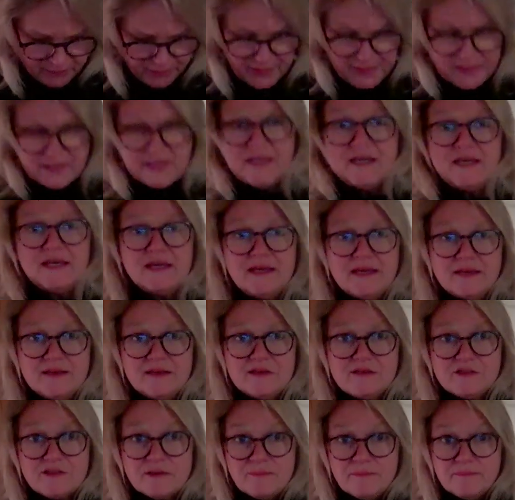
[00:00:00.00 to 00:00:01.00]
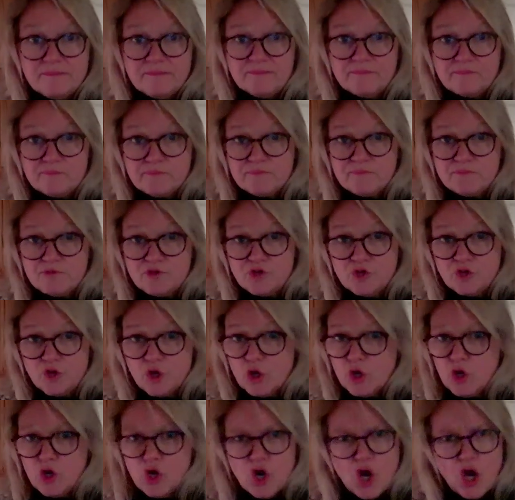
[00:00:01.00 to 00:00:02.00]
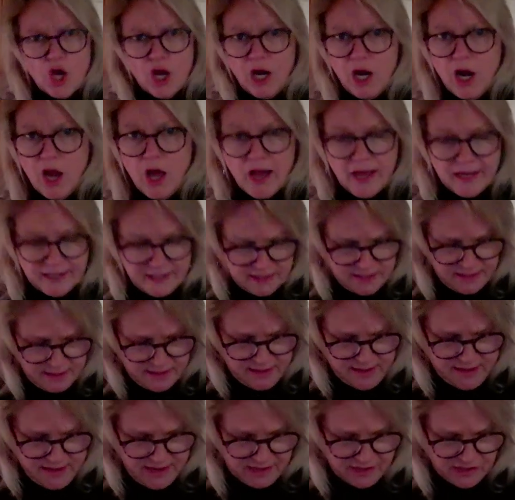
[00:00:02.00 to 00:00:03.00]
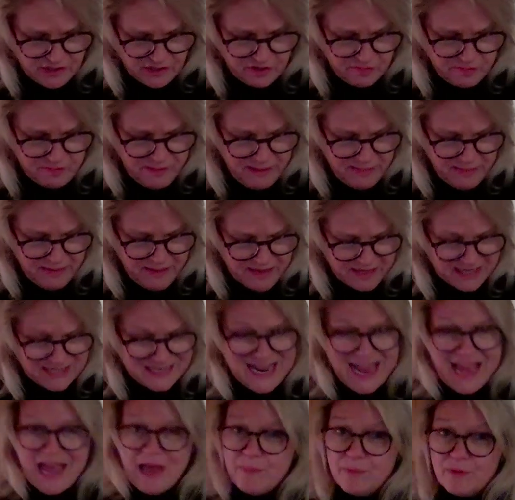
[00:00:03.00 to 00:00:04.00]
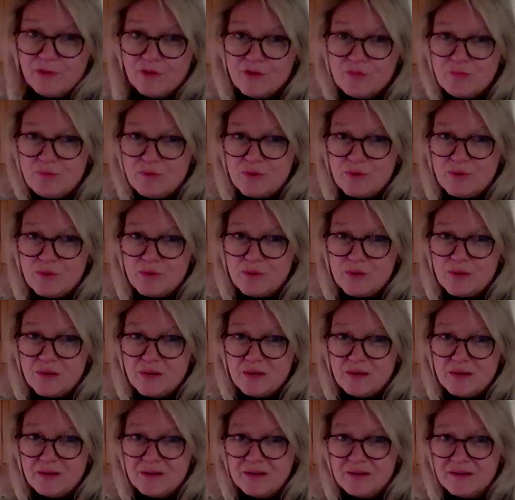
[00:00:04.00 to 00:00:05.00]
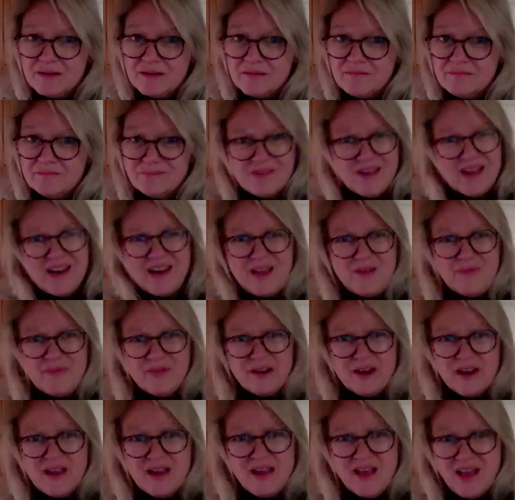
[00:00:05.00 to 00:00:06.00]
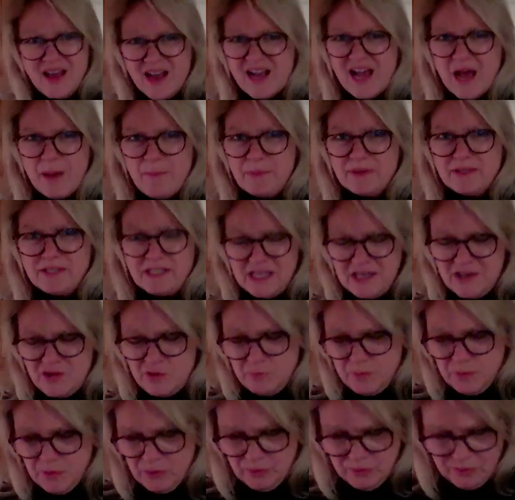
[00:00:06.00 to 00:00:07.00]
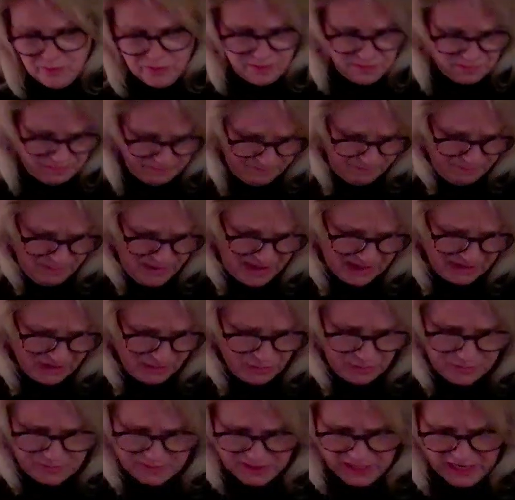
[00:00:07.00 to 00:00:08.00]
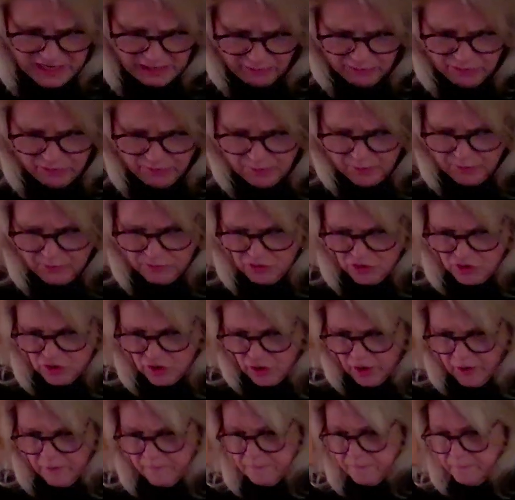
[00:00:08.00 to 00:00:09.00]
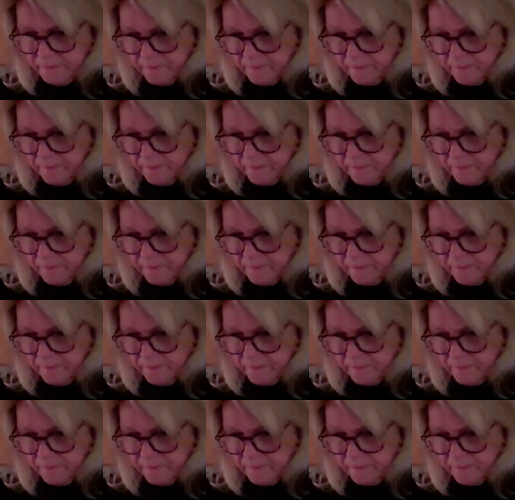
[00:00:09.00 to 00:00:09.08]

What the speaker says: to put some sugar, not a lot, just maybe a tablespoon, not even, a couple teaspoons, maximum a tablespoon of sugar.